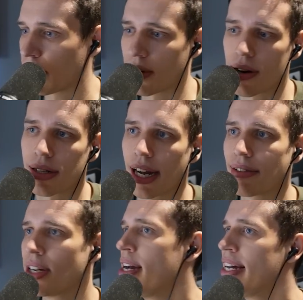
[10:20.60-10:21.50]
Archives.
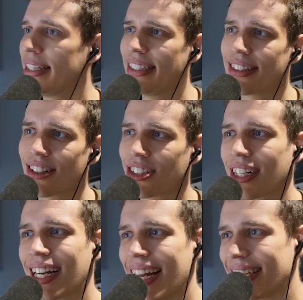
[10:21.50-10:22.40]
This is such a
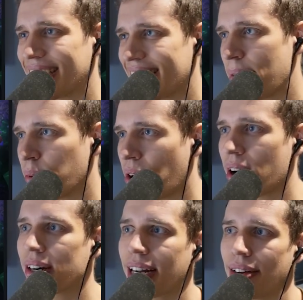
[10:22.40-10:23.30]
classic Templar
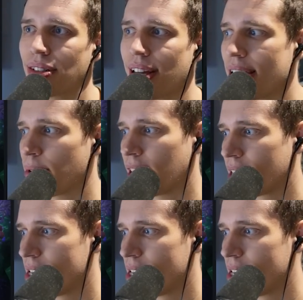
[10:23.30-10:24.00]
Archives timing.